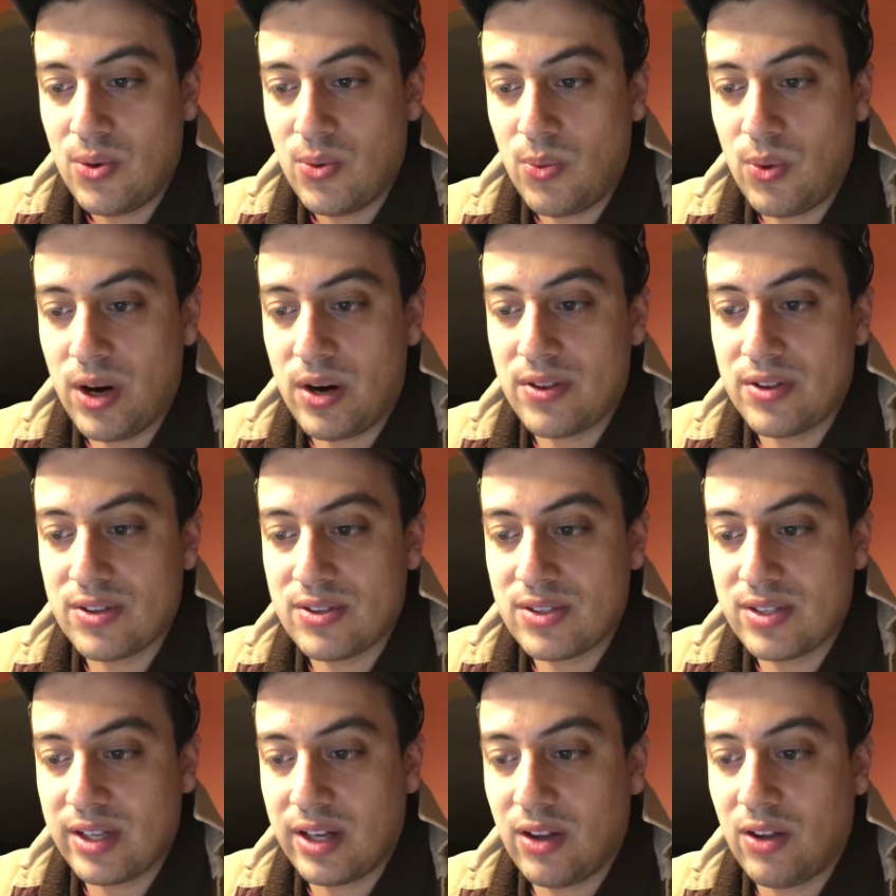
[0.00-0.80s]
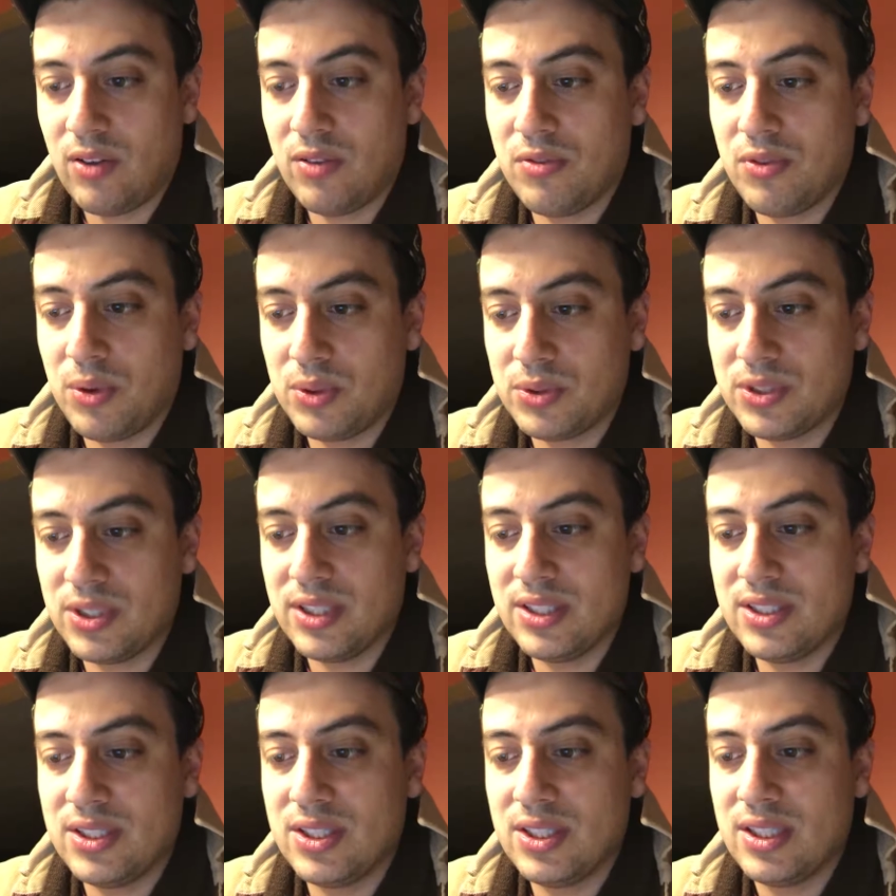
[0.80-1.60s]
where the cell
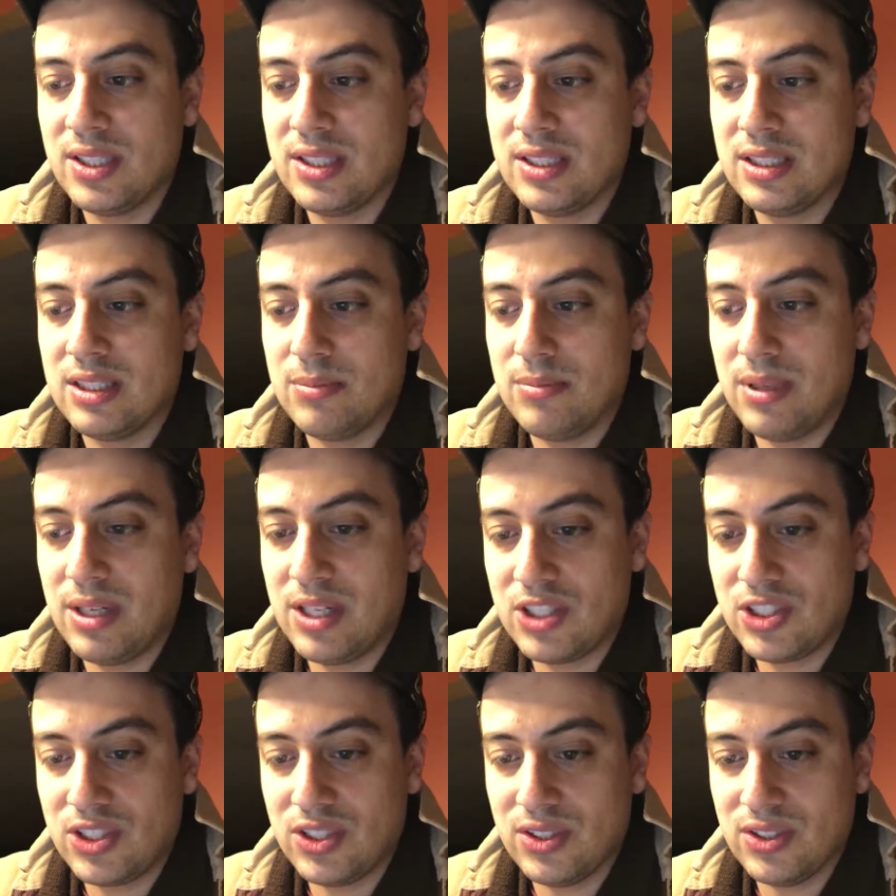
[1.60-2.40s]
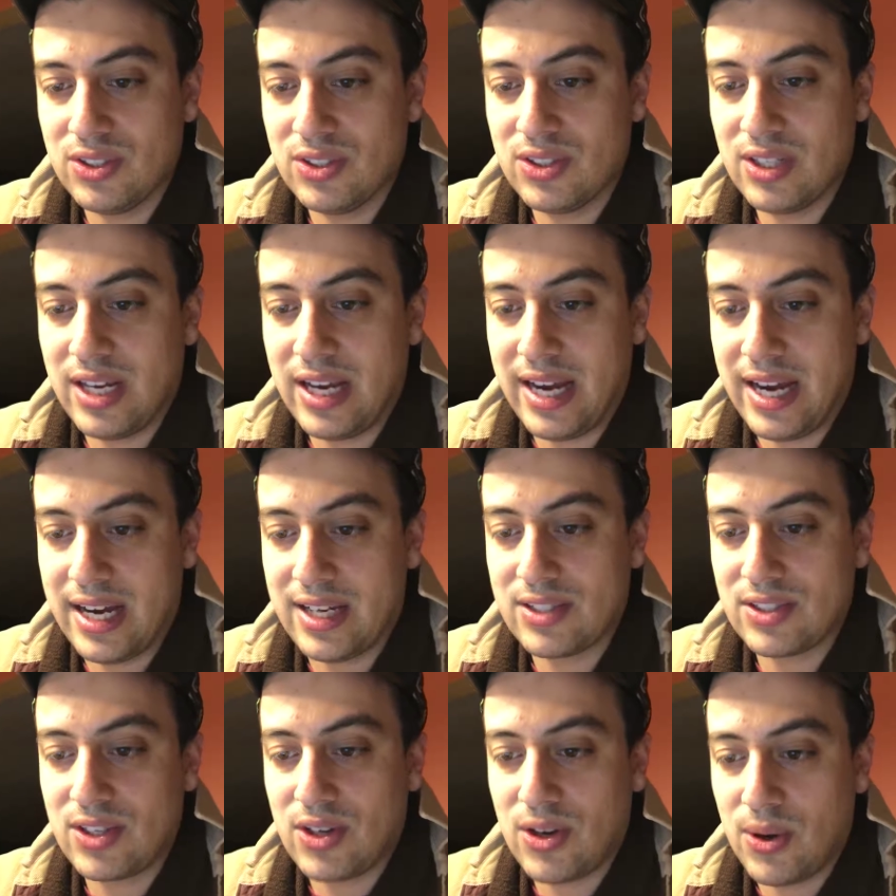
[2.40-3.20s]
voltage diminishes
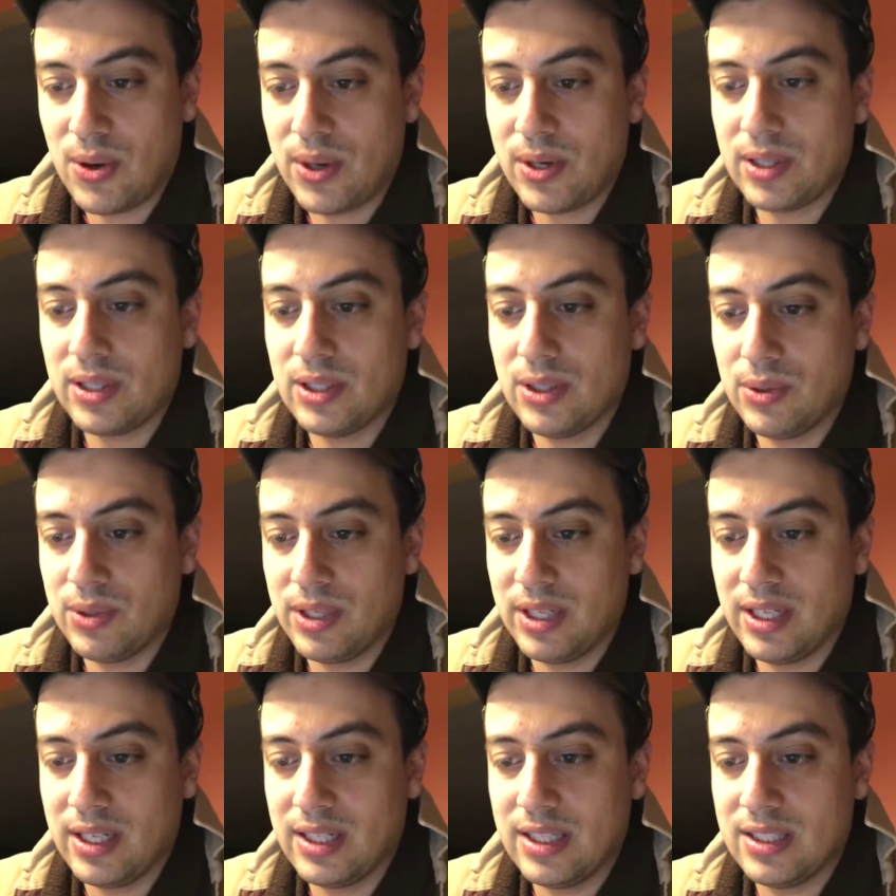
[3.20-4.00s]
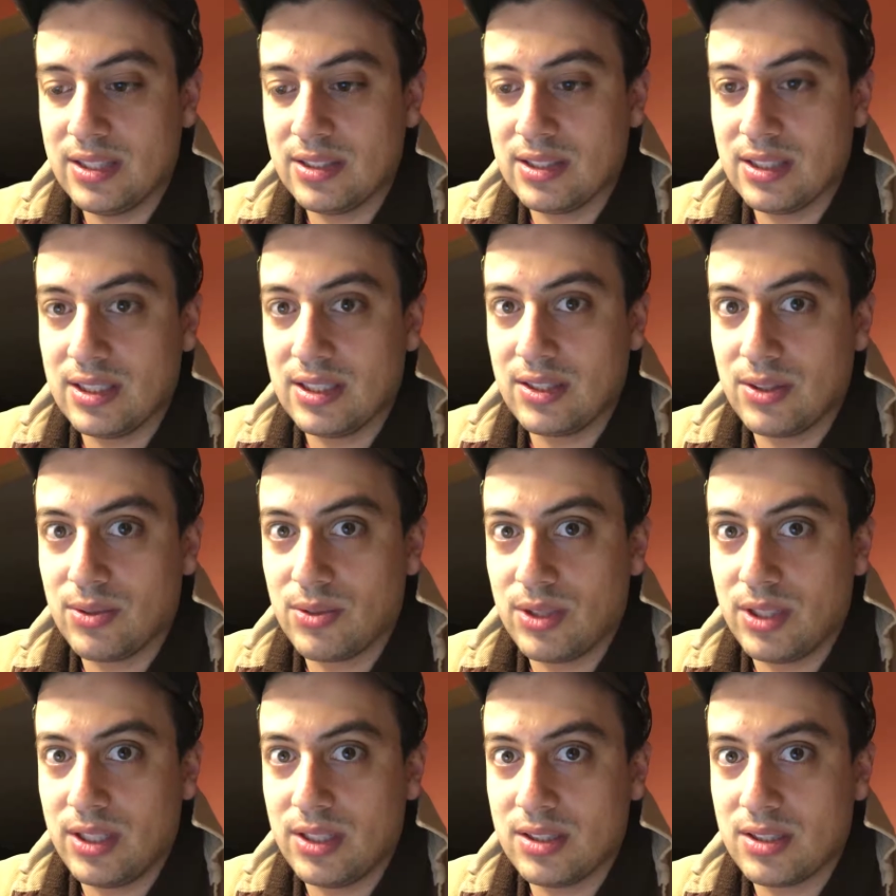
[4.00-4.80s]
as current loading is
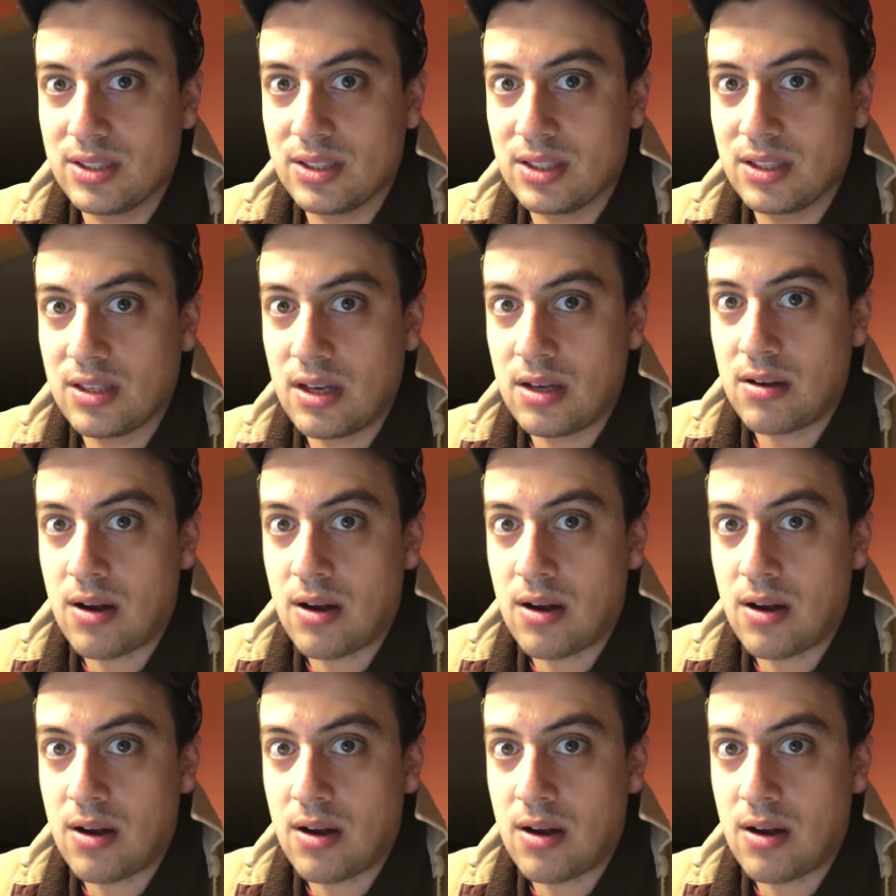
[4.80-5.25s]
increased.